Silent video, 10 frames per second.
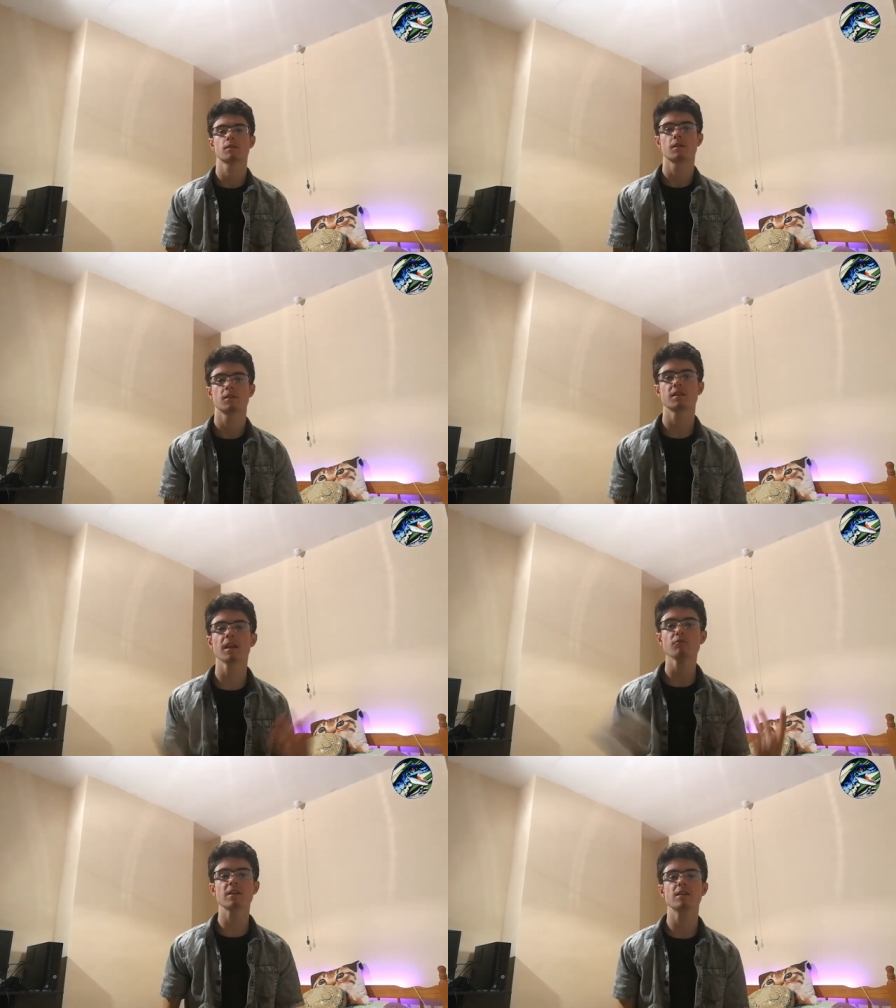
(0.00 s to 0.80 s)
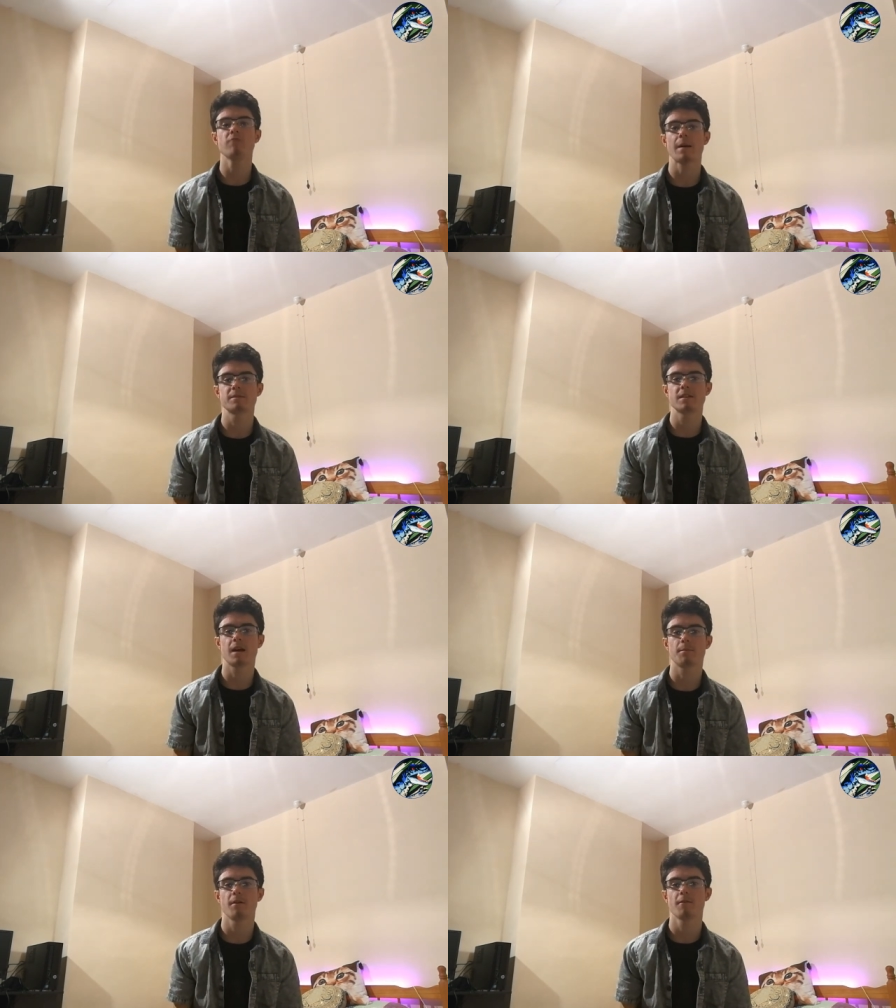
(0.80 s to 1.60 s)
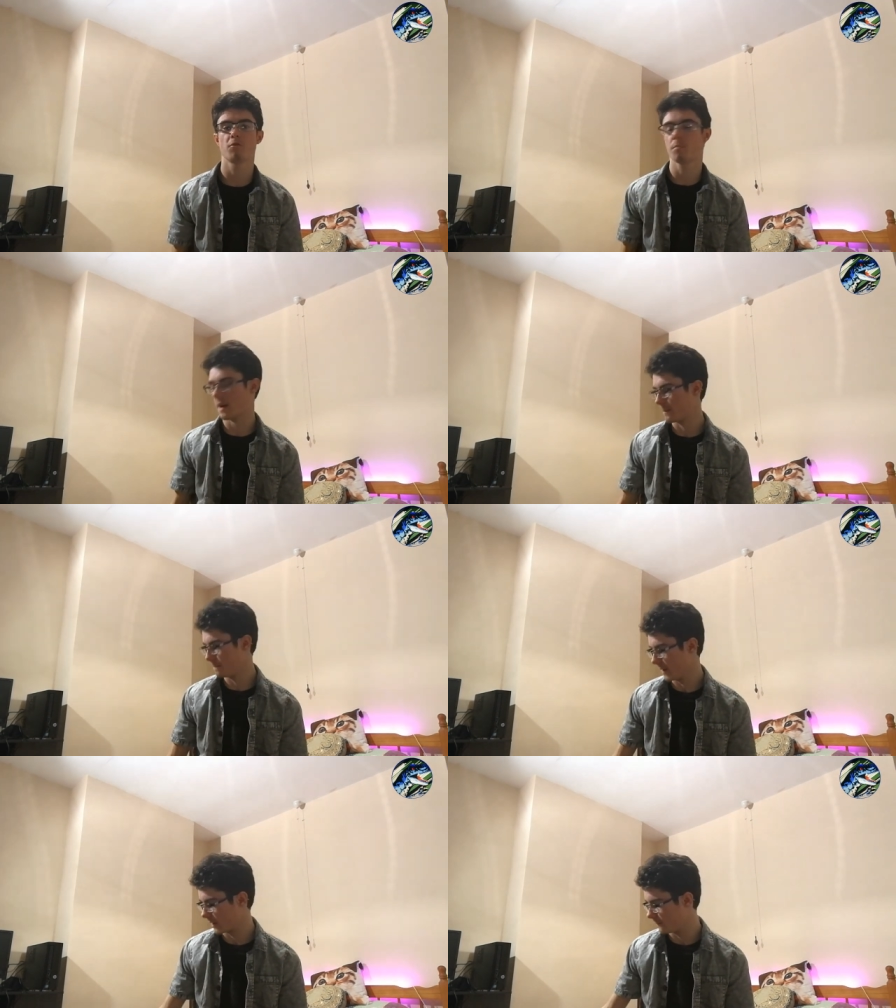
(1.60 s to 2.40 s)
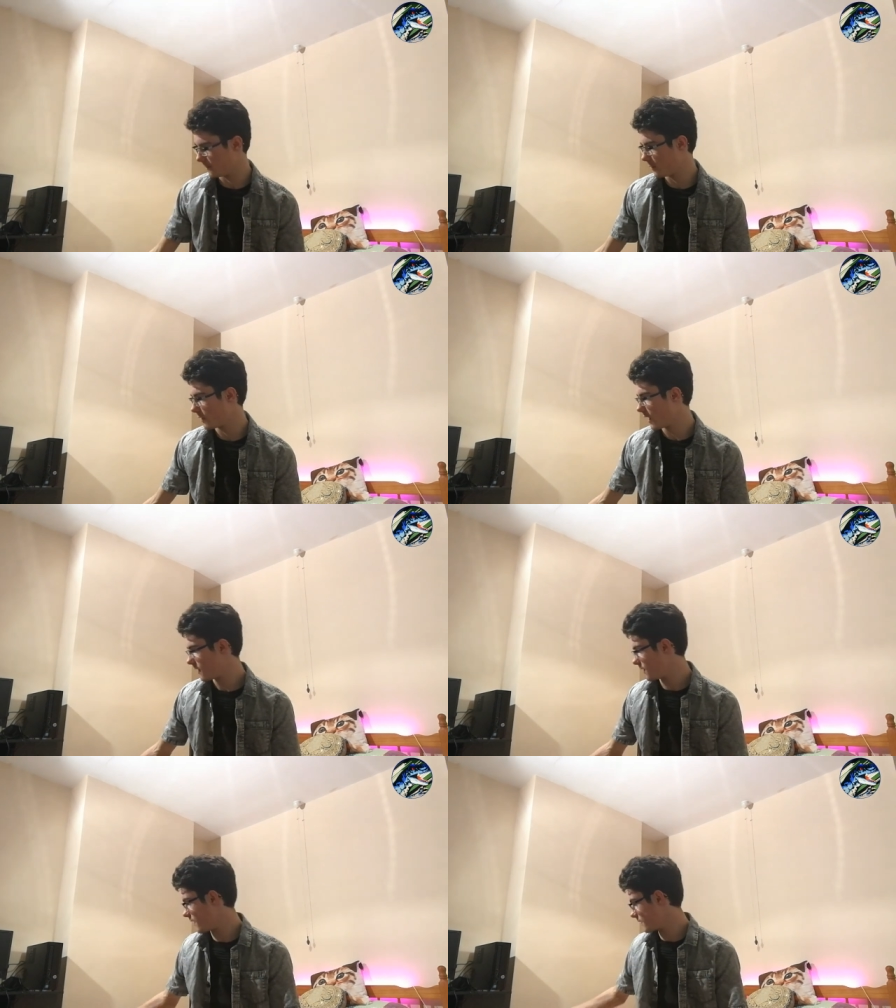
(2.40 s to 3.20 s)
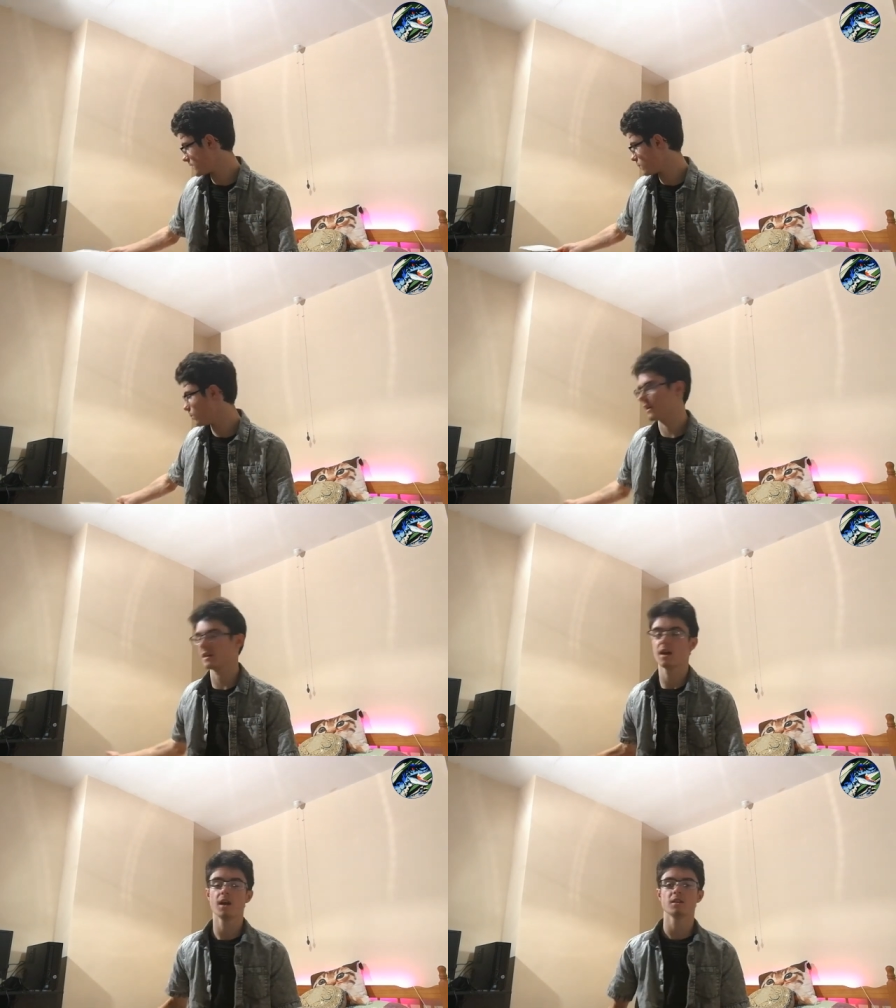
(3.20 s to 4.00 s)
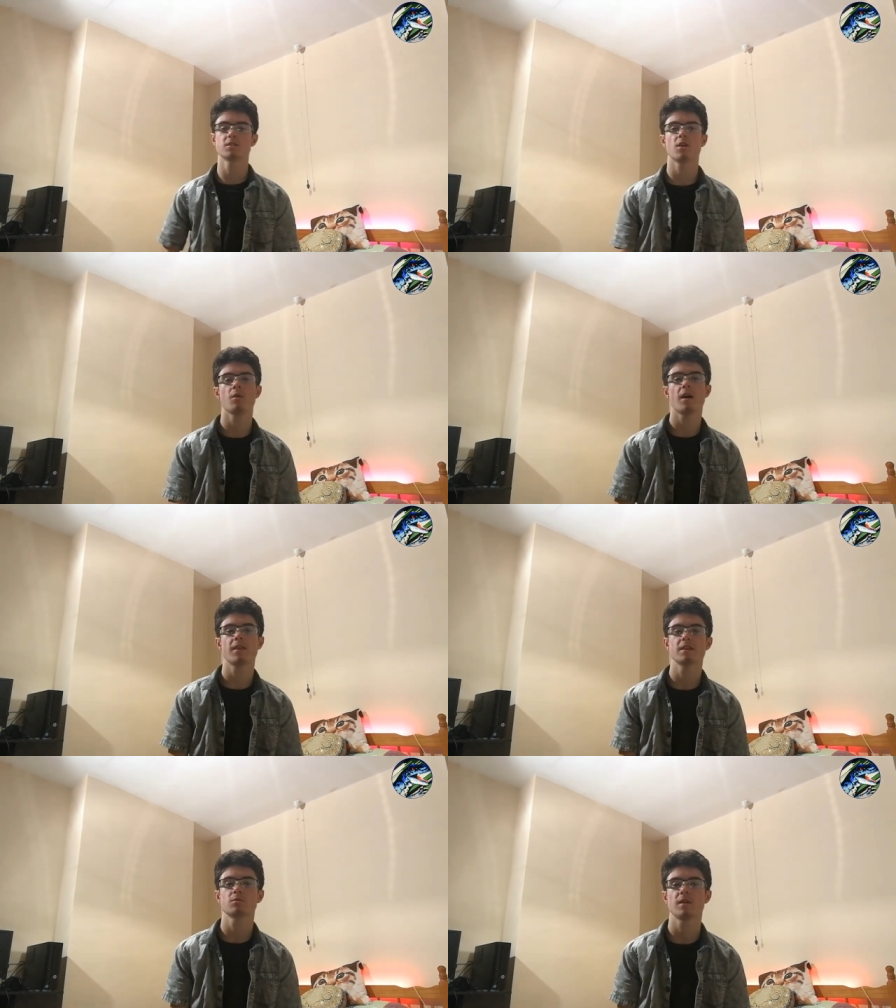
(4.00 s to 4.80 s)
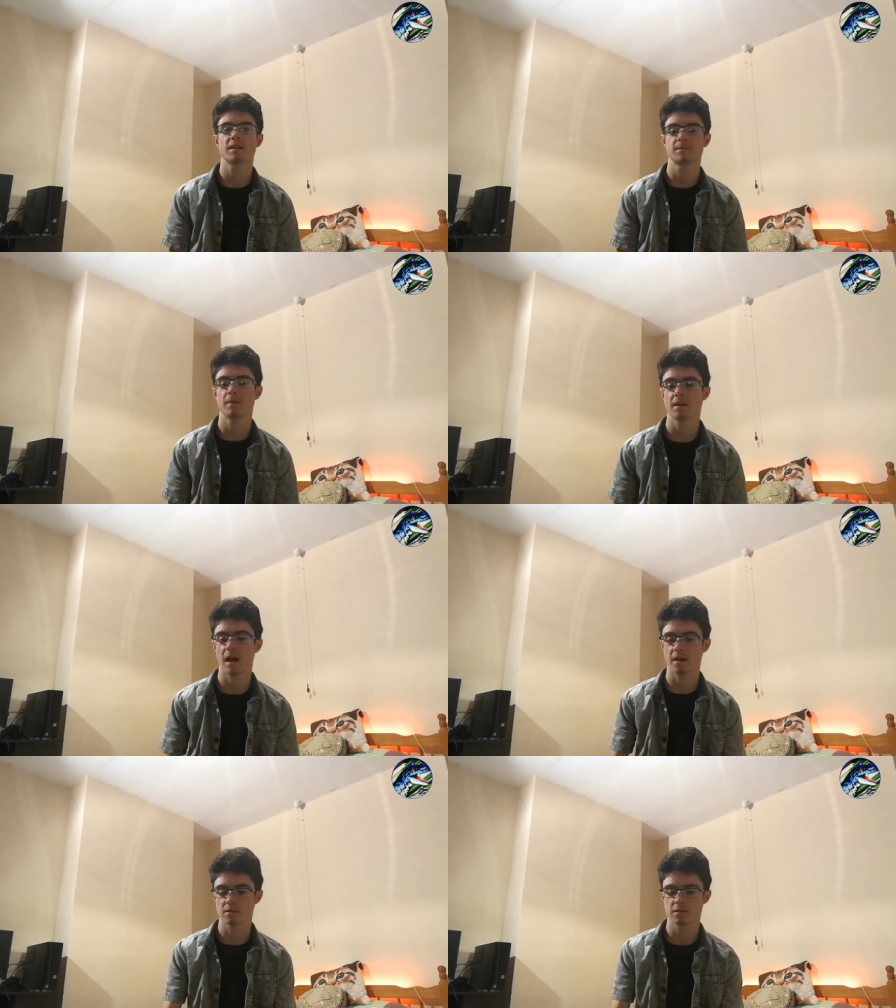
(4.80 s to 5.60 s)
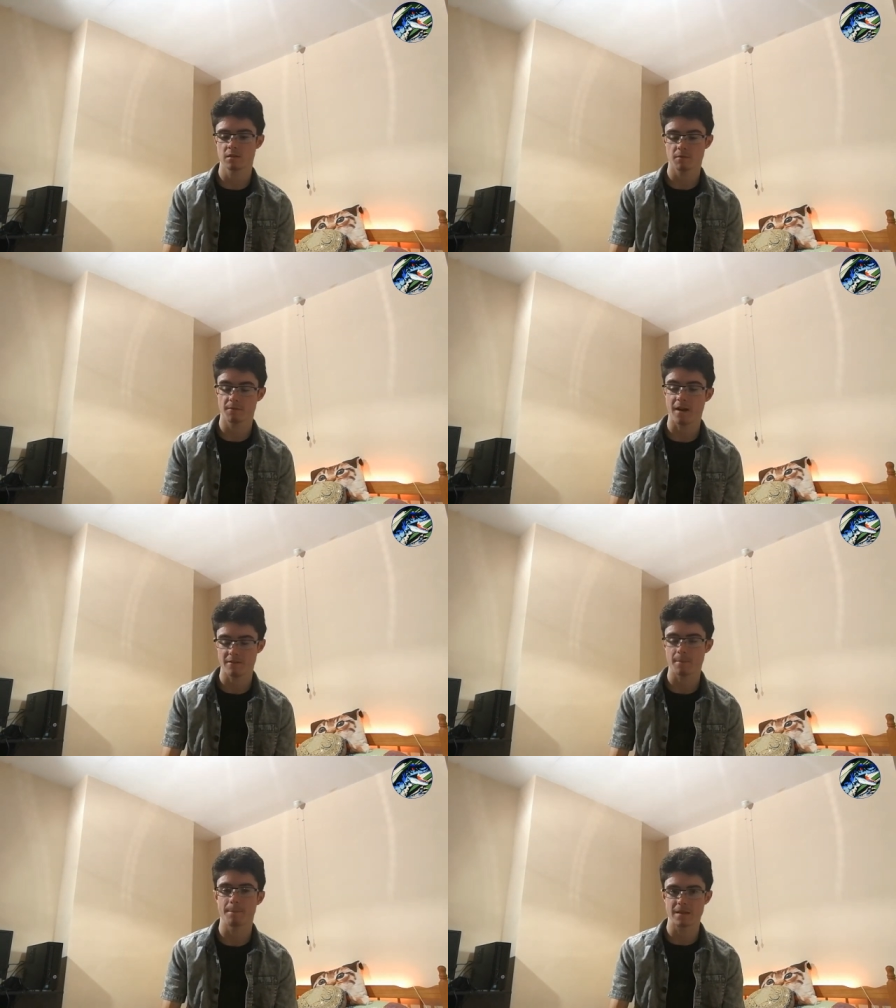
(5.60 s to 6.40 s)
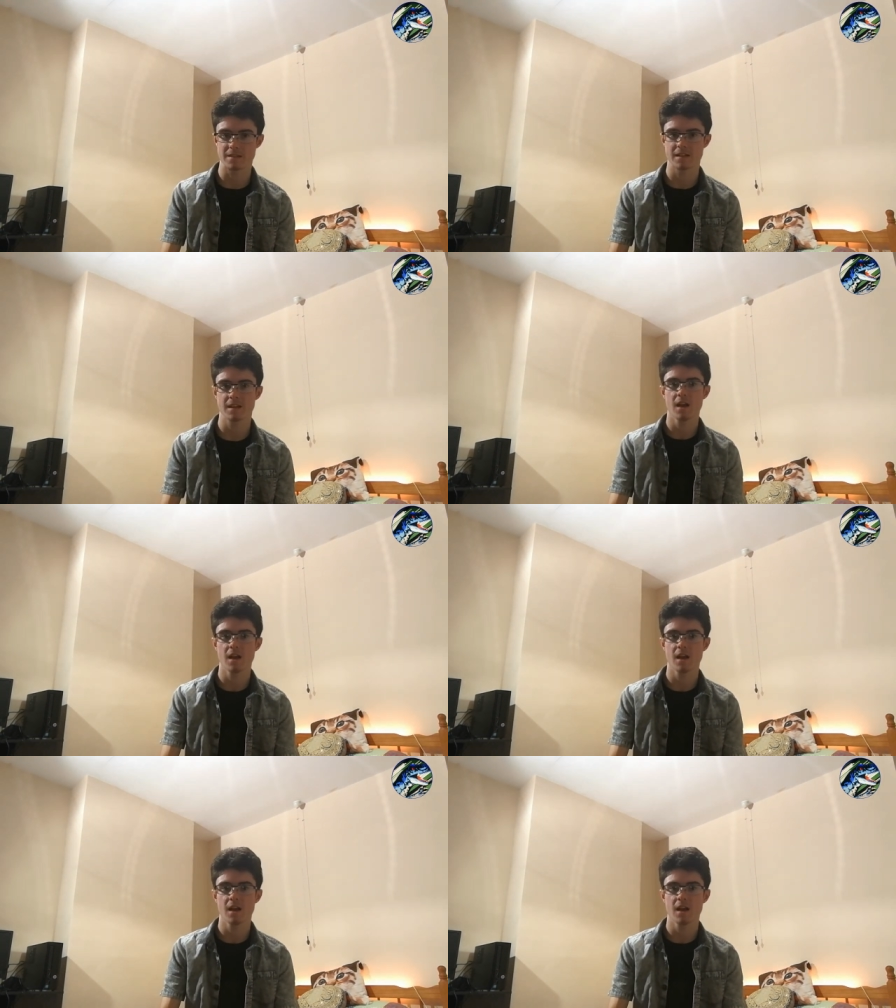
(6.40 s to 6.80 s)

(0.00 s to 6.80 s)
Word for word: So that really wraps it up for my microphone this week. So this week has been actually very busy.